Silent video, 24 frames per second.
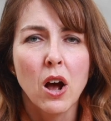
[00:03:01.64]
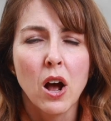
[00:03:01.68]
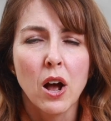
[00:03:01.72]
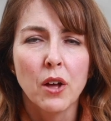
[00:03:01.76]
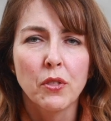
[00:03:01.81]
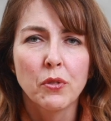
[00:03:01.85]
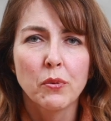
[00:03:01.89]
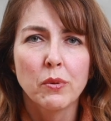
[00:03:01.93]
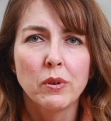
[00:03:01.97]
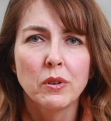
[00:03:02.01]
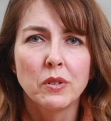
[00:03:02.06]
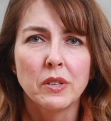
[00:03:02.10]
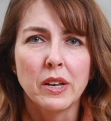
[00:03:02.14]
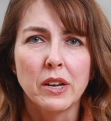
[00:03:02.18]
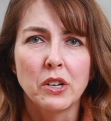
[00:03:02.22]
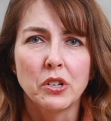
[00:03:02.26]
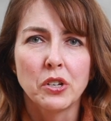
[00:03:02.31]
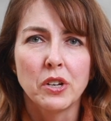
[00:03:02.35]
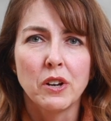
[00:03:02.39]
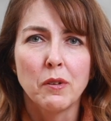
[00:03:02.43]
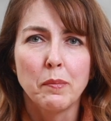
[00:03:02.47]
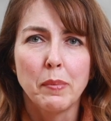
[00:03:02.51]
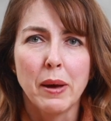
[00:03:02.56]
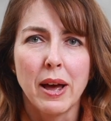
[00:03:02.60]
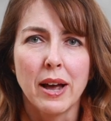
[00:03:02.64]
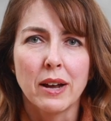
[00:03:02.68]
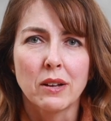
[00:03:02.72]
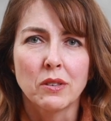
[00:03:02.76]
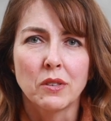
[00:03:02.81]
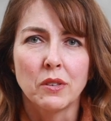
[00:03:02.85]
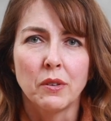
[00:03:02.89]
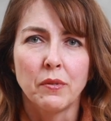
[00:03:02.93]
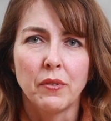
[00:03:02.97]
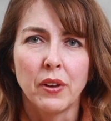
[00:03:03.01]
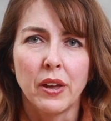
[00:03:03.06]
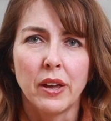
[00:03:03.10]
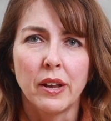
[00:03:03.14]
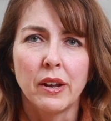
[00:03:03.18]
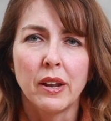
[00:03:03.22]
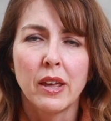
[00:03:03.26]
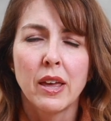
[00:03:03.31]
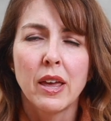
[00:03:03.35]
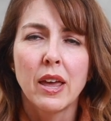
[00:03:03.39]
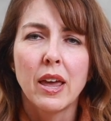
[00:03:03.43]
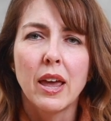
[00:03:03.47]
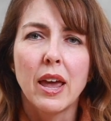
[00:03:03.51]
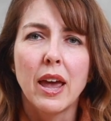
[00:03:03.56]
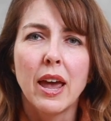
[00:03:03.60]
authorization of Paxlovid
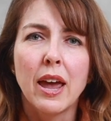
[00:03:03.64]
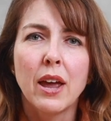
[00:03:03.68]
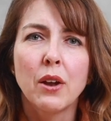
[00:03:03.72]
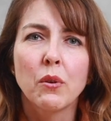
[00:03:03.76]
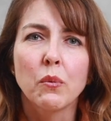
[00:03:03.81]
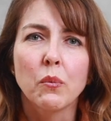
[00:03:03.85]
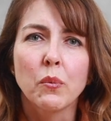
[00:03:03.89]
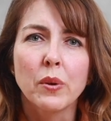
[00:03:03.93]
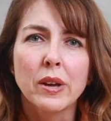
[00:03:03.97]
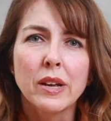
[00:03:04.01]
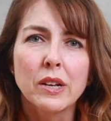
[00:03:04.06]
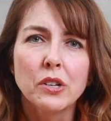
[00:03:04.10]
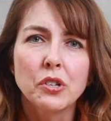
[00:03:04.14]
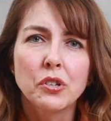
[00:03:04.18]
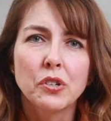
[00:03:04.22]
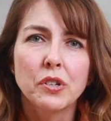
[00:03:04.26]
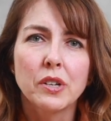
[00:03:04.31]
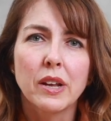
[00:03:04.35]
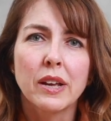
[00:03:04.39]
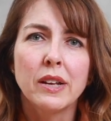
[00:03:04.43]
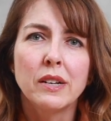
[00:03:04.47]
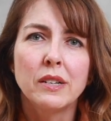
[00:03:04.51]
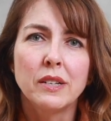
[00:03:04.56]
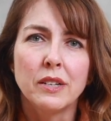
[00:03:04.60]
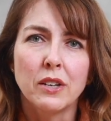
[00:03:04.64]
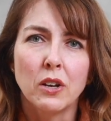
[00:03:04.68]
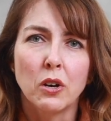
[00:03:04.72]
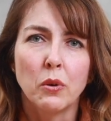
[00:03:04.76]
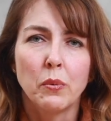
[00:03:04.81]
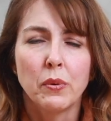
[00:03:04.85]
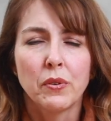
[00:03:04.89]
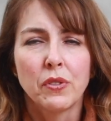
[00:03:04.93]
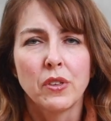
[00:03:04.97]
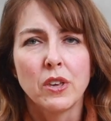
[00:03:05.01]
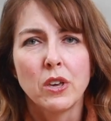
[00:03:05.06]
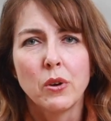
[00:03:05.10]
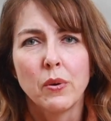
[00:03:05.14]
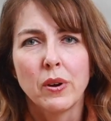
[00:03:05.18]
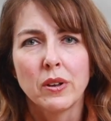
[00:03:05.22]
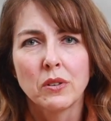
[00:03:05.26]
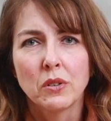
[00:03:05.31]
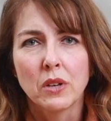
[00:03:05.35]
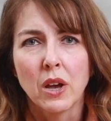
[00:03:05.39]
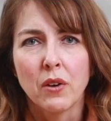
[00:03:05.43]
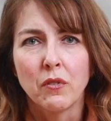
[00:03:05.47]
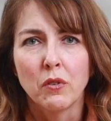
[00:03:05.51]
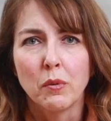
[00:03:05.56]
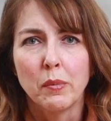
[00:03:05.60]
and reached a deal with the U.S.
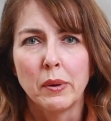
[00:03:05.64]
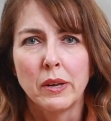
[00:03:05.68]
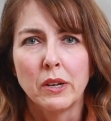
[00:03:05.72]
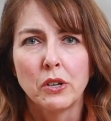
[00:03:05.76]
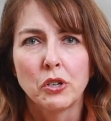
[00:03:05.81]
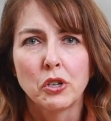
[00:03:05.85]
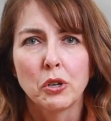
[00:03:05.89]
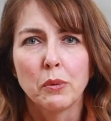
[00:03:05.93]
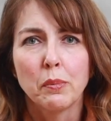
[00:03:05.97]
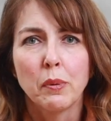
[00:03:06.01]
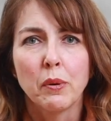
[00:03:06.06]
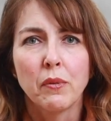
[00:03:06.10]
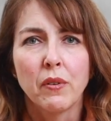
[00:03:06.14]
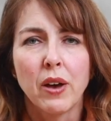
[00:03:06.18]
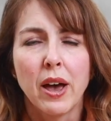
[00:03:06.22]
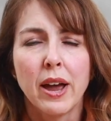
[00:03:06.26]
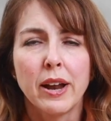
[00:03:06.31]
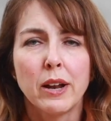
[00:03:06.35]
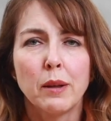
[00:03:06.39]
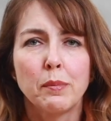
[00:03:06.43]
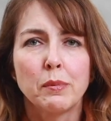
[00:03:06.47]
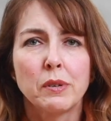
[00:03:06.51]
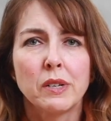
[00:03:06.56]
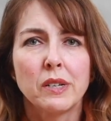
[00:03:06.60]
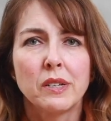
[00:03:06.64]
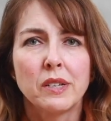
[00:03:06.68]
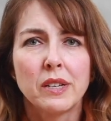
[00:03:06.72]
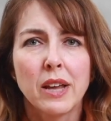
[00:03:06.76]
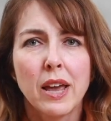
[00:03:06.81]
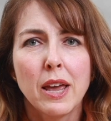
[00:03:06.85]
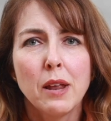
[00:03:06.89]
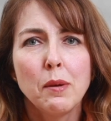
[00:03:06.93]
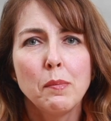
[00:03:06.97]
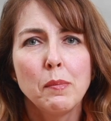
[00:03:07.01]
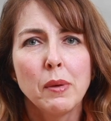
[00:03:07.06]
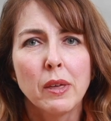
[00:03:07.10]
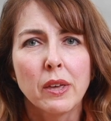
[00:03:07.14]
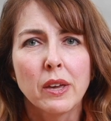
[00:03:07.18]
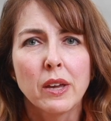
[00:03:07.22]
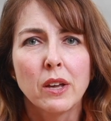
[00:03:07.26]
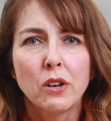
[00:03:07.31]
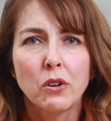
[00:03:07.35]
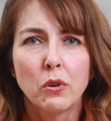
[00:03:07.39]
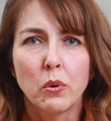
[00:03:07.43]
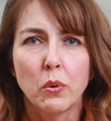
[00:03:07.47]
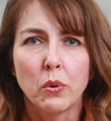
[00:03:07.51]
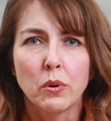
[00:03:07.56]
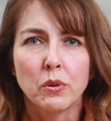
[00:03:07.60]
government to provide up to 10
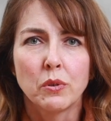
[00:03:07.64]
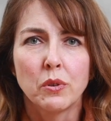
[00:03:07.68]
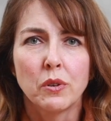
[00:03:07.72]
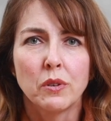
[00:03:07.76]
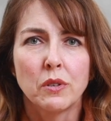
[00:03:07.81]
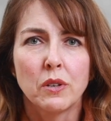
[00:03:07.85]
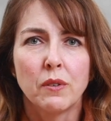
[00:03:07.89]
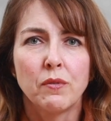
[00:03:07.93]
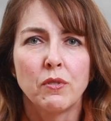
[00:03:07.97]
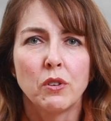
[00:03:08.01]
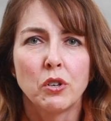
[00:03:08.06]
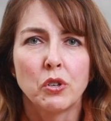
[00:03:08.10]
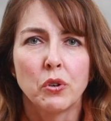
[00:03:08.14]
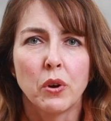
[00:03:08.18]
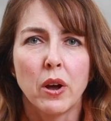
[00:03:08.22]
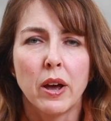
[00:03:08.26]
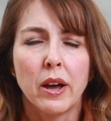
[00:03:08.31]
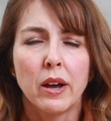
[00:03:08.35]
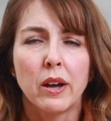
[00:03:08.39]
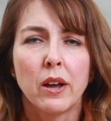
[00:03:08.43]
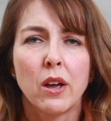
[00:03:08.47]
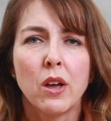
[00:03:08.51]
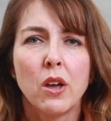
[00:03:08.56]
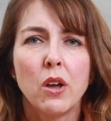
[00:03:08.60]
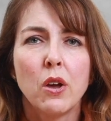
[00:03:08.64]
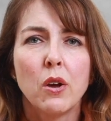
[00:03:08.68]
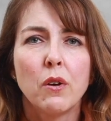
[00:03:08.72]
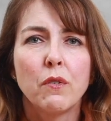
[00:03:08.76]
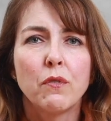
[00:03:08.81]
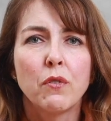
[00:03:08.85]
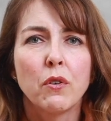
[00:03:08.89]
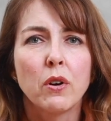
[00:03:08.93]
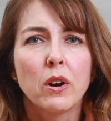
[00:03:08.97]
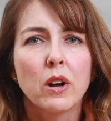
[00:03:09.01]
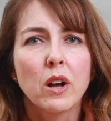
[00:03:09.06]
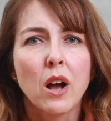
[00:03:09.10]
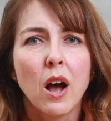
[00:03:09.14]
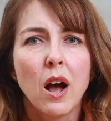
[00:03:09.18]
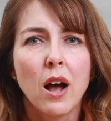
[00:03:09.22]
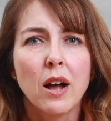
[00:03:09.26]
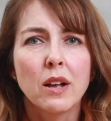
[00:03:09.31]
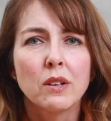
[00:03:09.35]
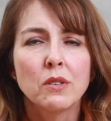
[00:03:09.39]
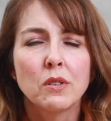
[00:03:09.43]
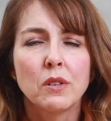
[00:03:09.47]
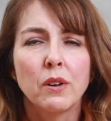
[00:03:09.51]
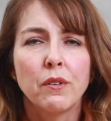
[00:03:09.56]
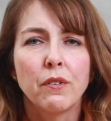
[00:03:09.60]
million courses of the drug for a
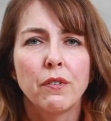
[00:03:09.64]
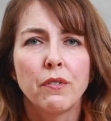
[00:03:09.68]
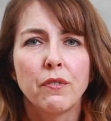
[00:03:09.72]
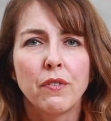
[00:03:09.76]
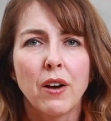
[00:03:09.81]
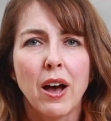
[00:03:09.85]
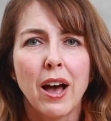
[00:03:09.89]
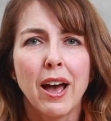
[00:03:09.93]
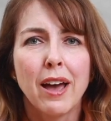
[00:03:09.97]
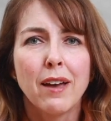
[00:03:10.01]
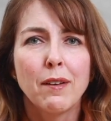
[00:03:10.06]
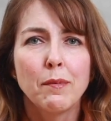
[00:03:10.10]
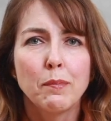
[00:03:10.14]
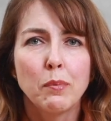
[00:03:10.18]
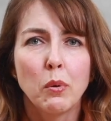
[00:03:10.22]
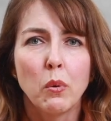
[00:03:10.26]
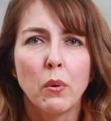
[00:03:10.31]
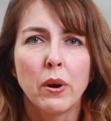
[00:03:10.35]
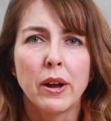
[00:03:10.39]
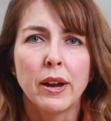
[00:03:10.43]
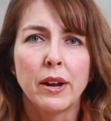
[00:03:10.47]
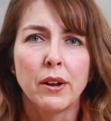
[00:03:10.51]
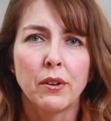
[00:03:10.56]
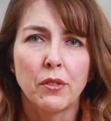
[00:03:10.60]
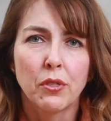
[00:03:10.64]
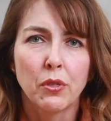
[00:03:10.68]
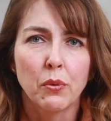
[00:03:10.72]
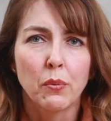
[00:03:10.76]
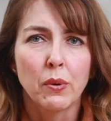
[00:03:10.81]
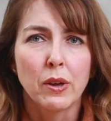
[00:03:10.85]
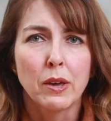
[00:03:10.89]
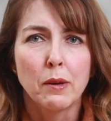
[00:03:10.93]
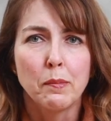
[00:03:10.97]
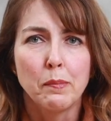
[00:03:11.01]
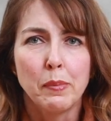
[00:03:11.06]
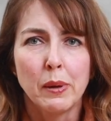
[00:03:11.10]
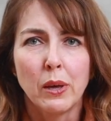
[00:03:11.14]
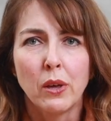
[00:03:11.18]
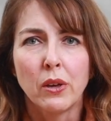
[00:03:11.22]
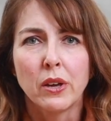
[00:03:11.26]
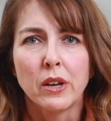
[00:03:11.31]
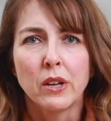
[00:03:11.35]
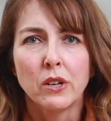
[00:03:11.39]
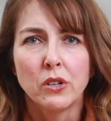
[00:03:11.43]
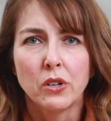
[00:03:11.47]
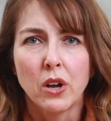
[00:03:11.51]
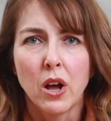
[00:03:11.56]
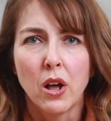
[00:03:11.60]
cost of $5.3
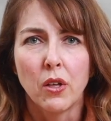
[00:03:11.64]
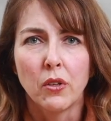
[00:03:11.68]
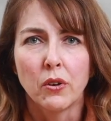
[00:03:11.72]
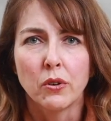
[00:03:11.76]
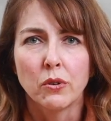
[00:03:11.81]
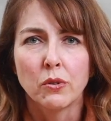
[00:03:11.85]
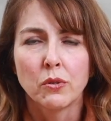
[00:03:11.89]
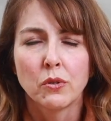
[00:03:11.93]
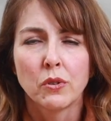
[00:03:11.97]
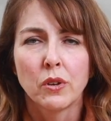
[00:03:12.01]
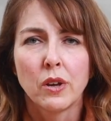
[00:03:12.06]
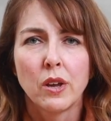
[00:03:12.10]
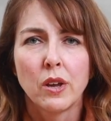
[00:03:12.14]
billion,